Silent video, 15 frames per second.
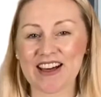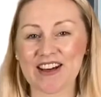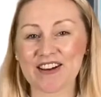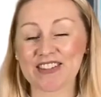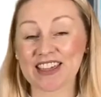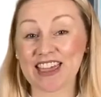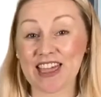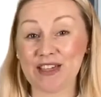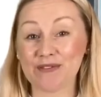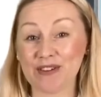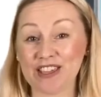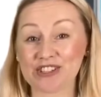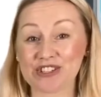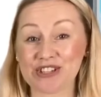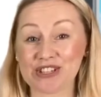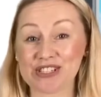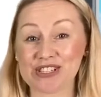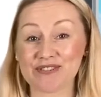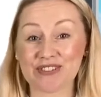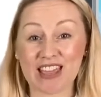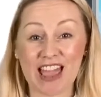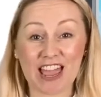are the key features
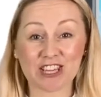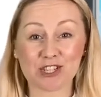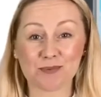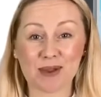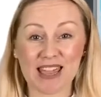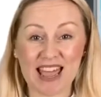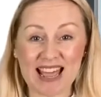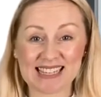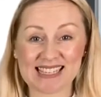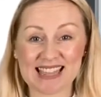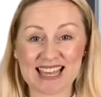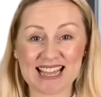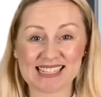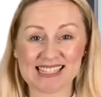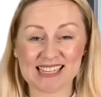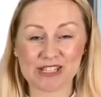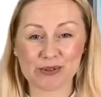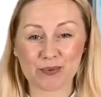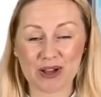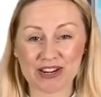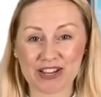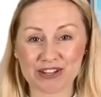of the HPS-30 to
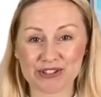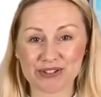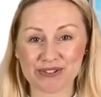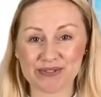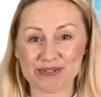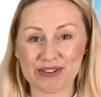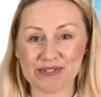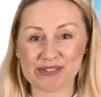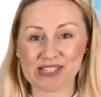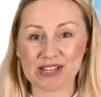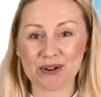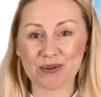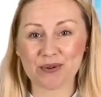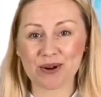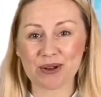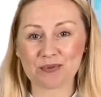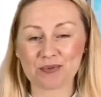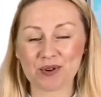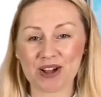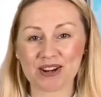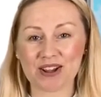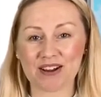150
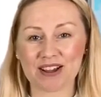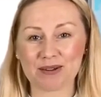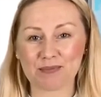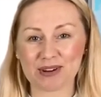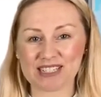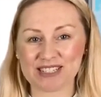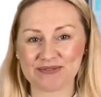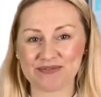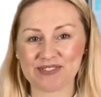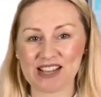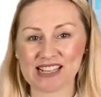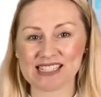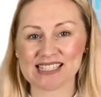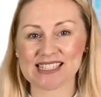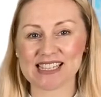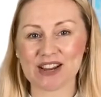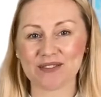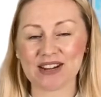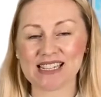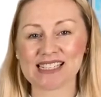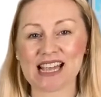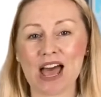all-in-one hybrid inverter
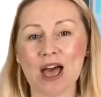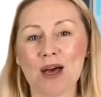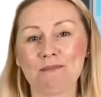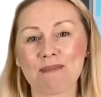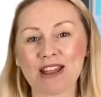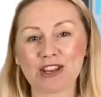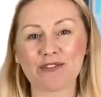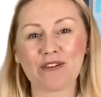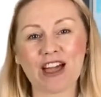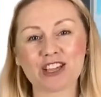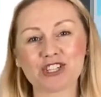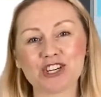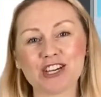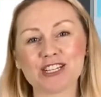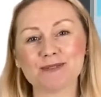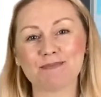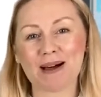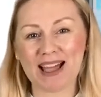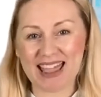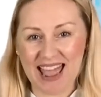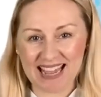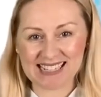series manufactured
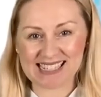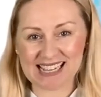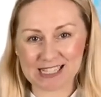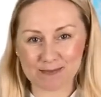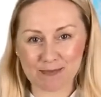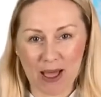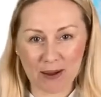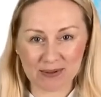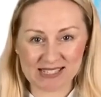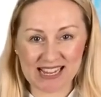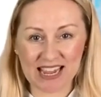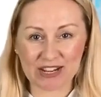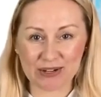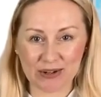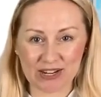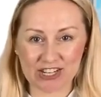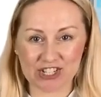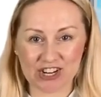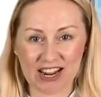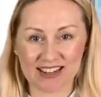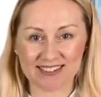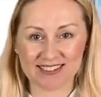by Atess Power
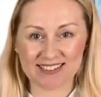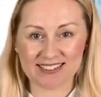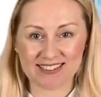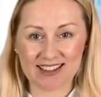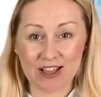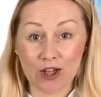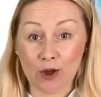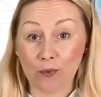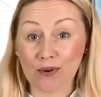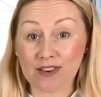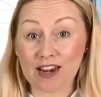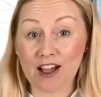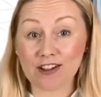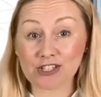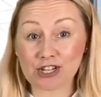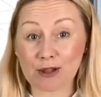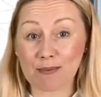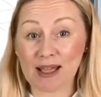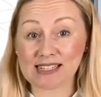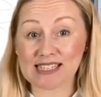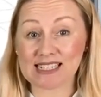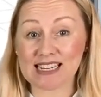Technology. With large
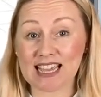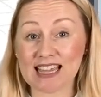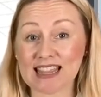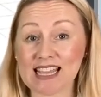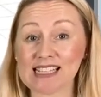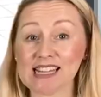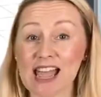capacity, these are